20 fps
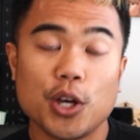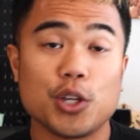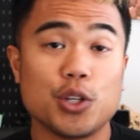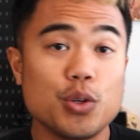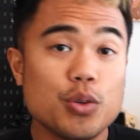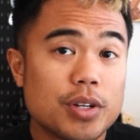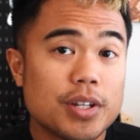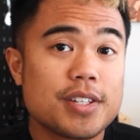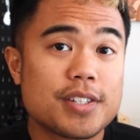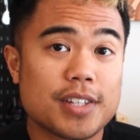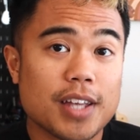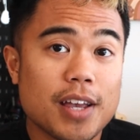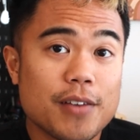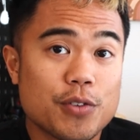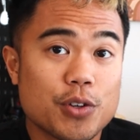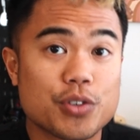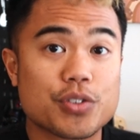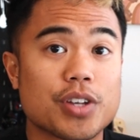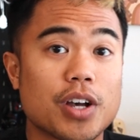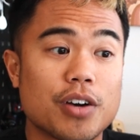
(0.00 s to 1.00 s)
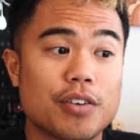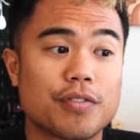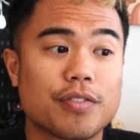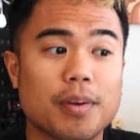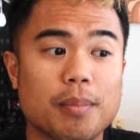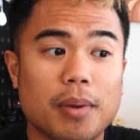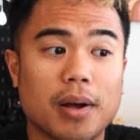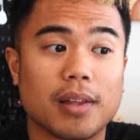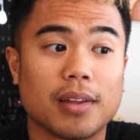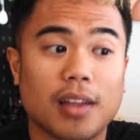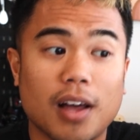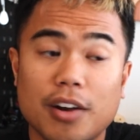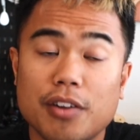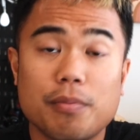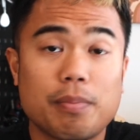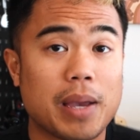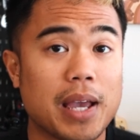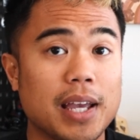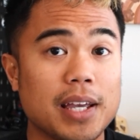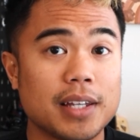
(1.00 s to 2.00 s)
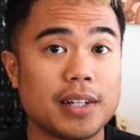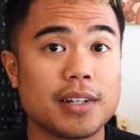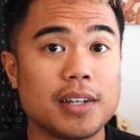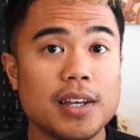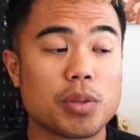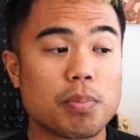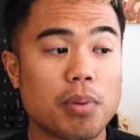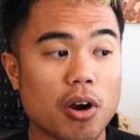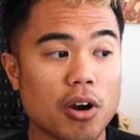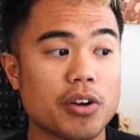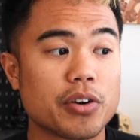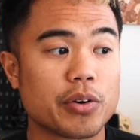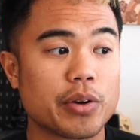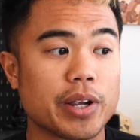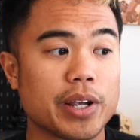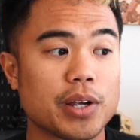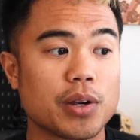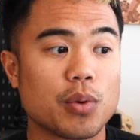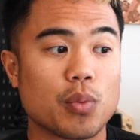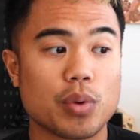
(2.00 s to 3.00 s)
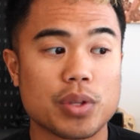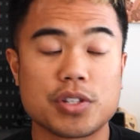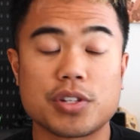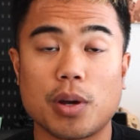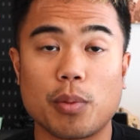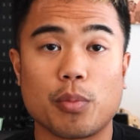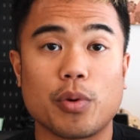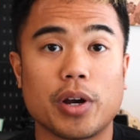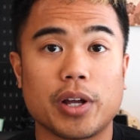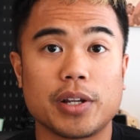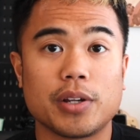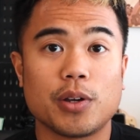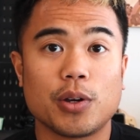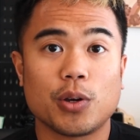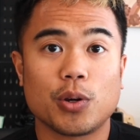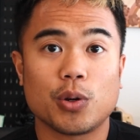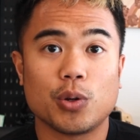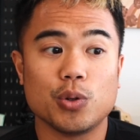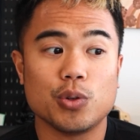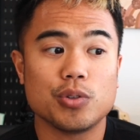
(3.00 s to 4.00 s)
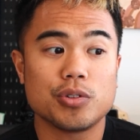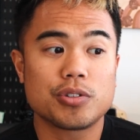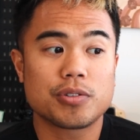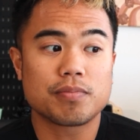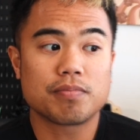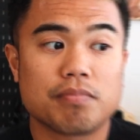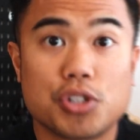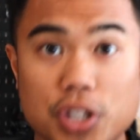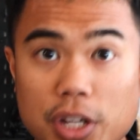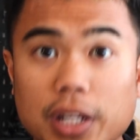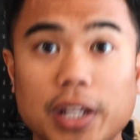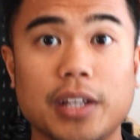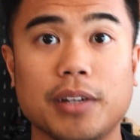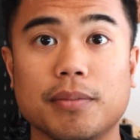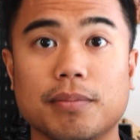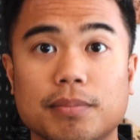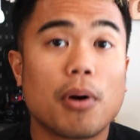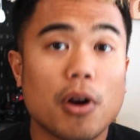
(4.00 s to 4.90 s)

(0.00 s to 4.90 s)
you can save yourself from a lot of pain with partnering with someone who's shitty.